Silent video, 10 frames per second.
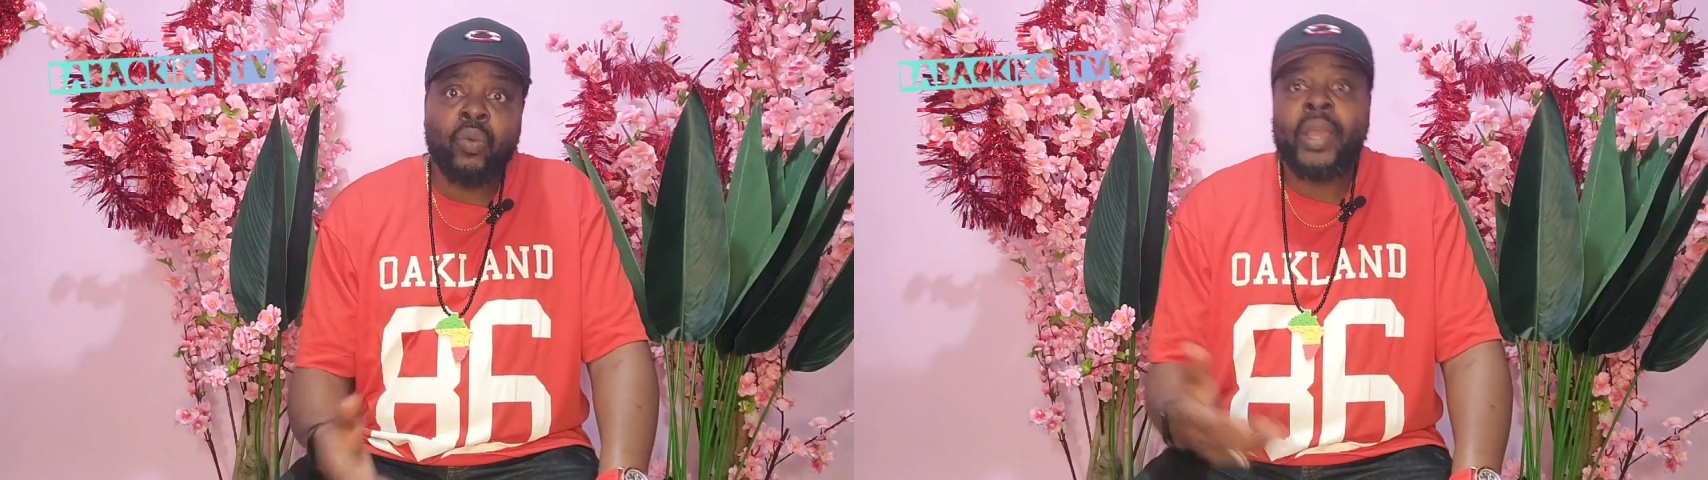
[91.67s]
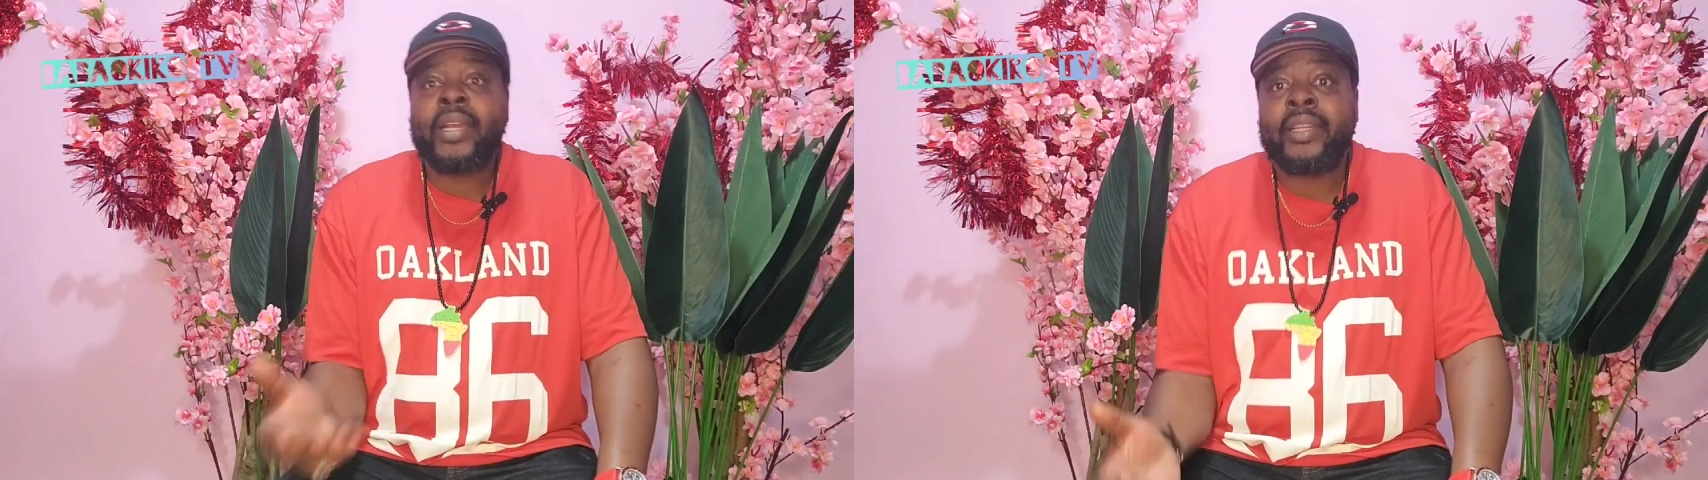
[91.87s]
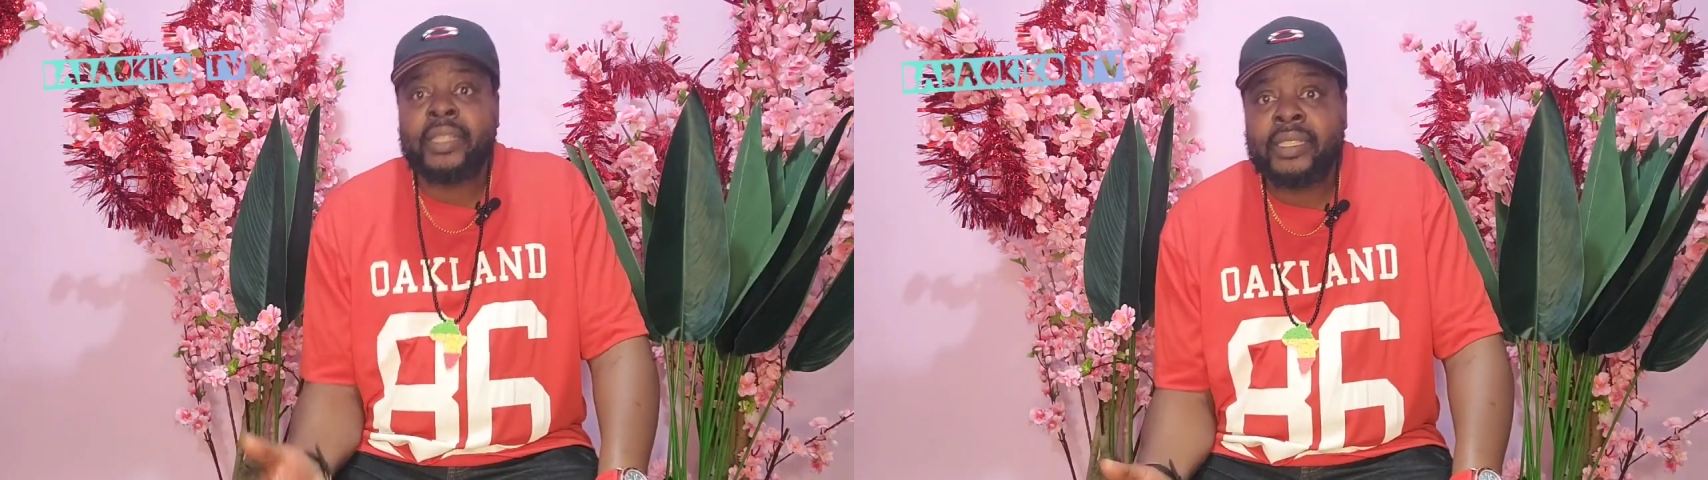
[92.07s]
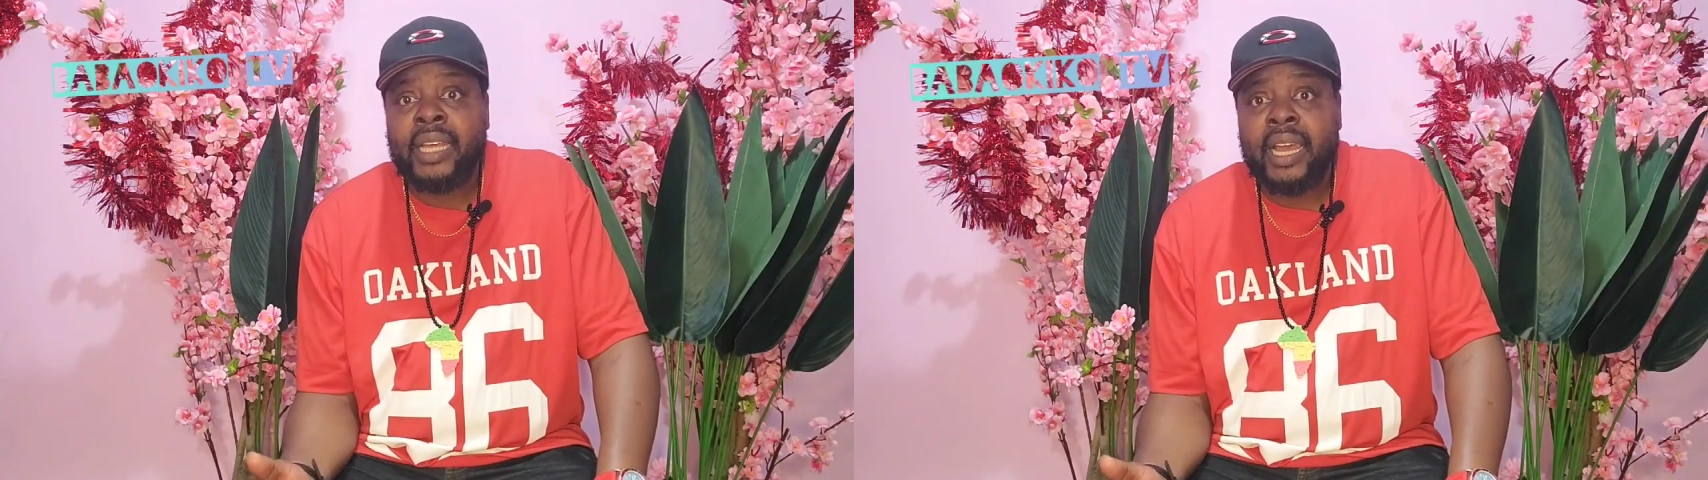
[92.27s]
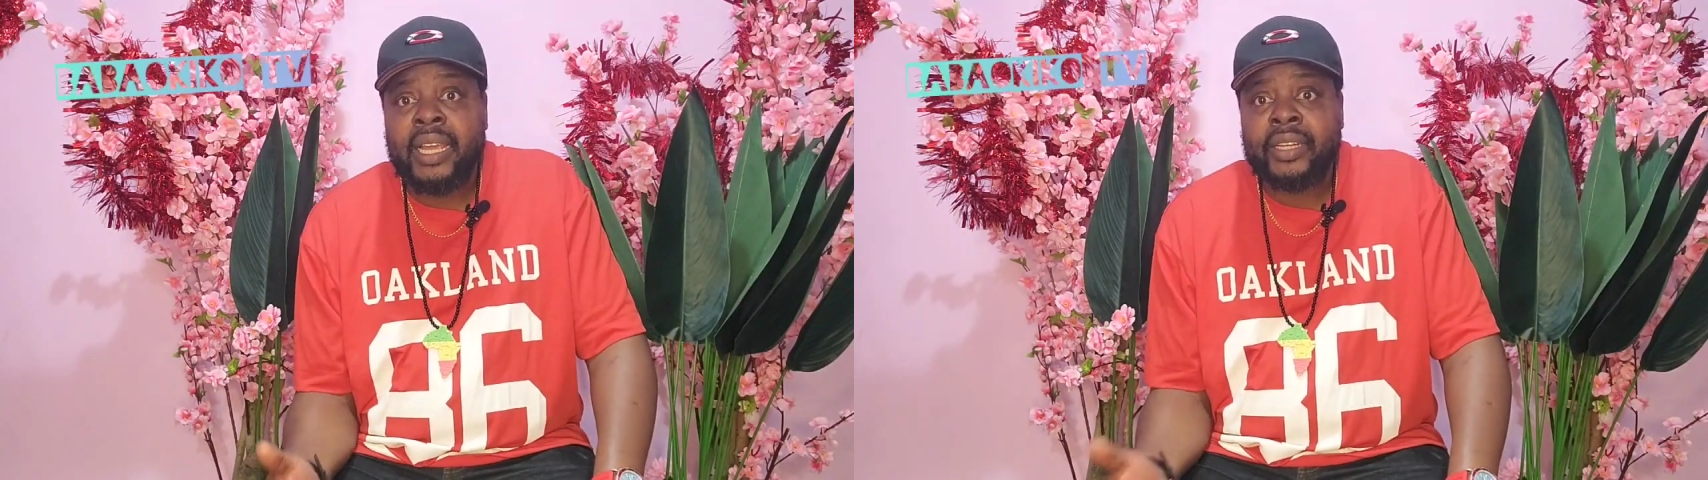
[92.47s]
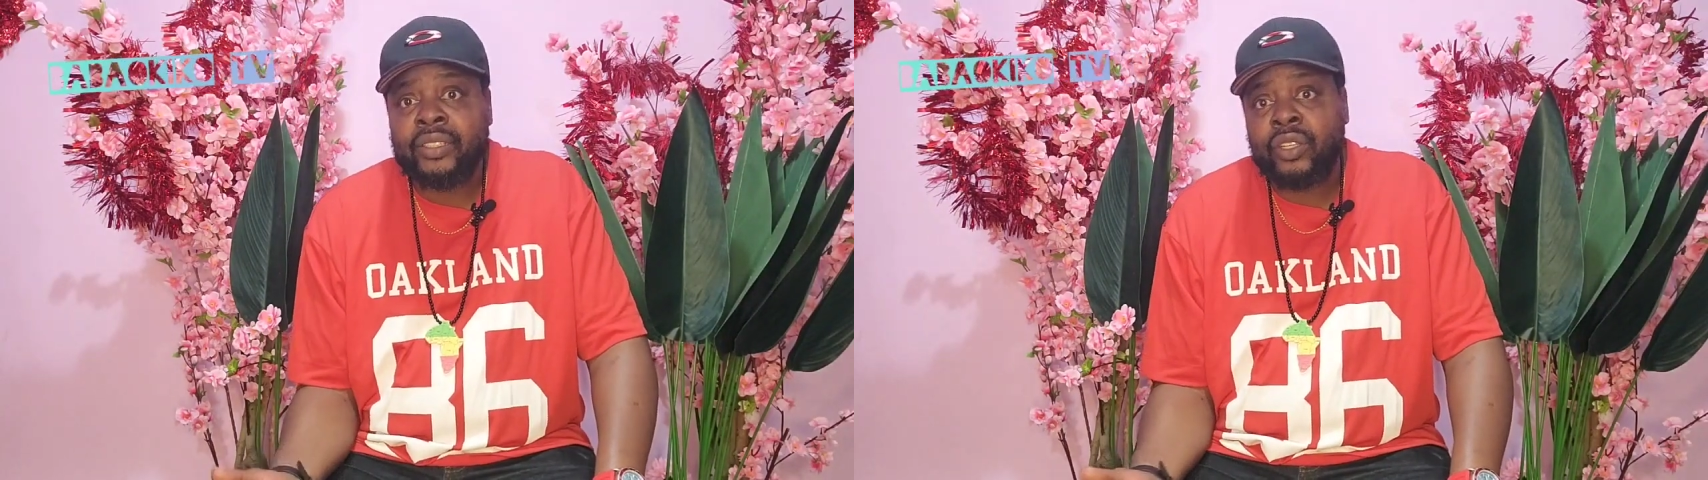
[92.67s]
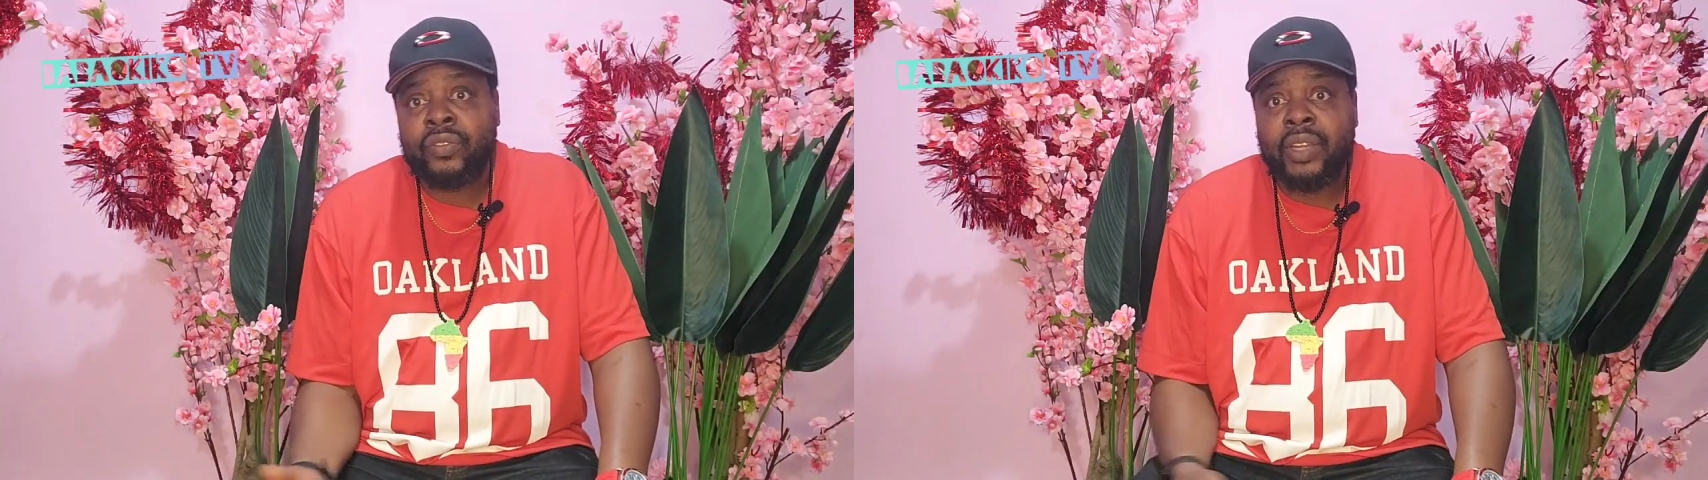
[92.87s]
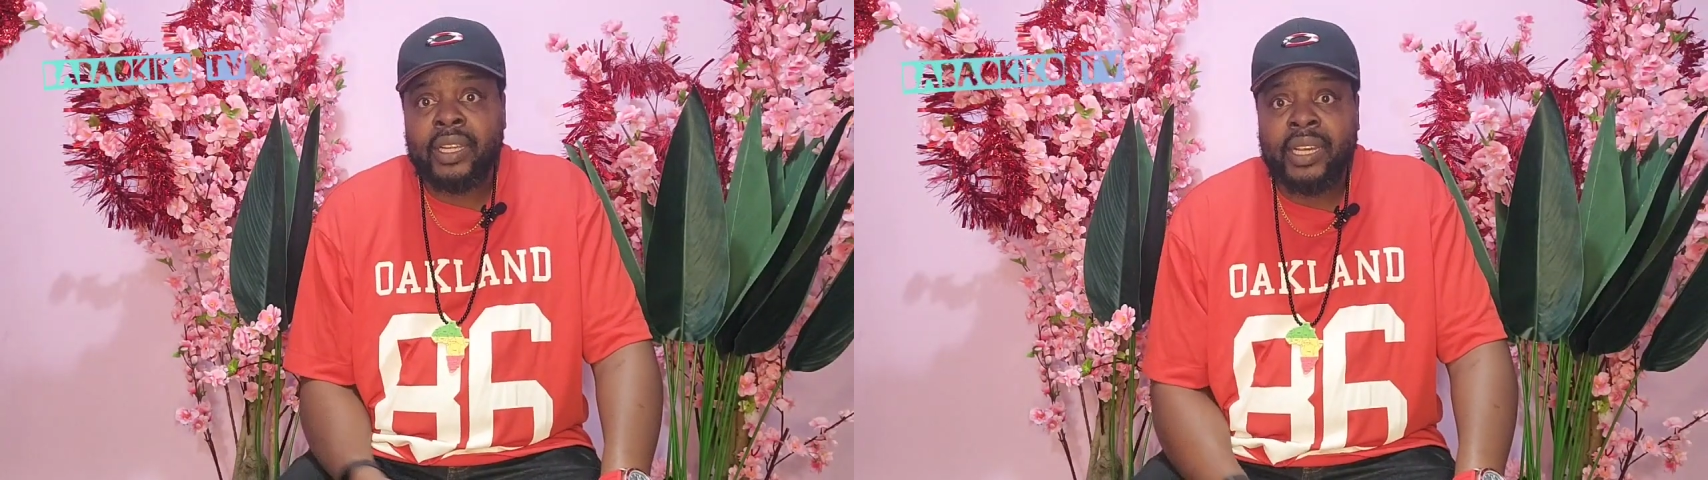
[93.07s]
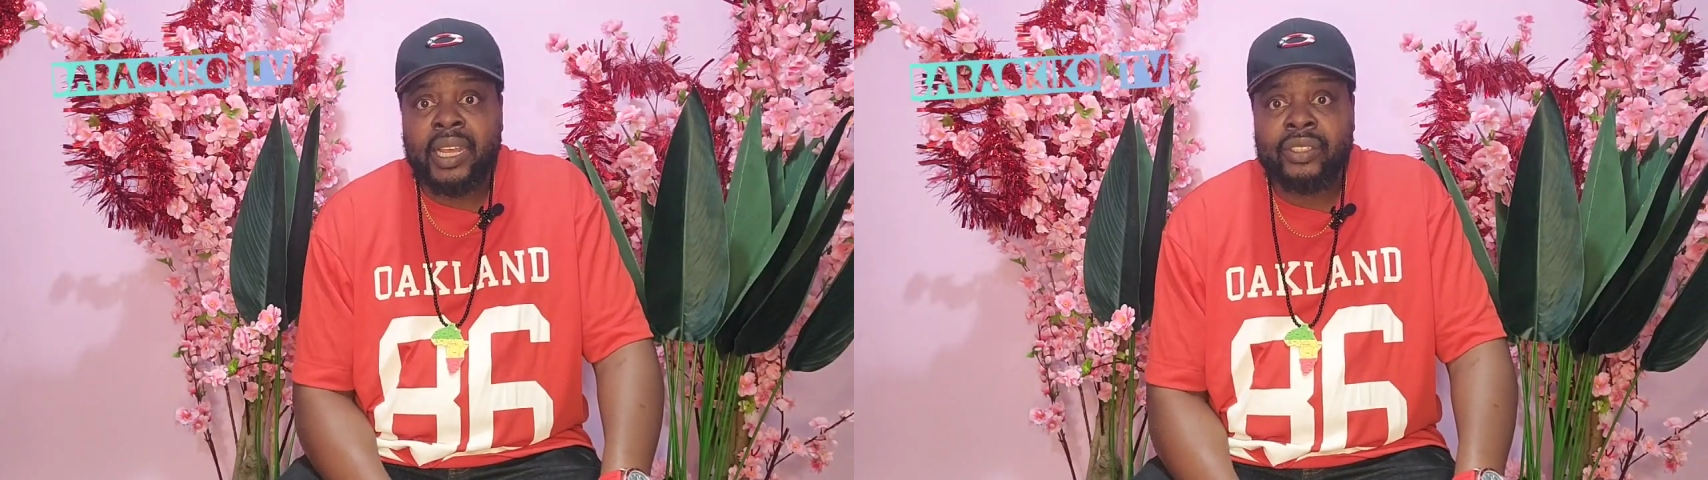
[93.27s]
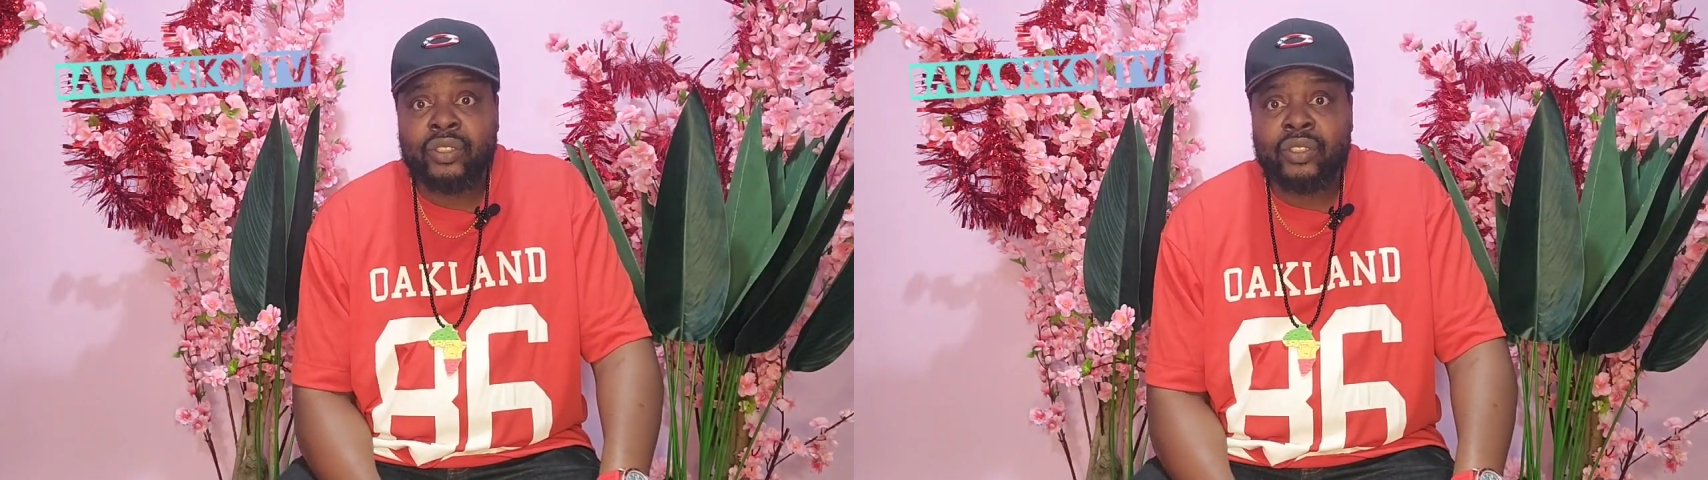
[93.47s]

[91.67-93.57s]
when did he die and stuff like that.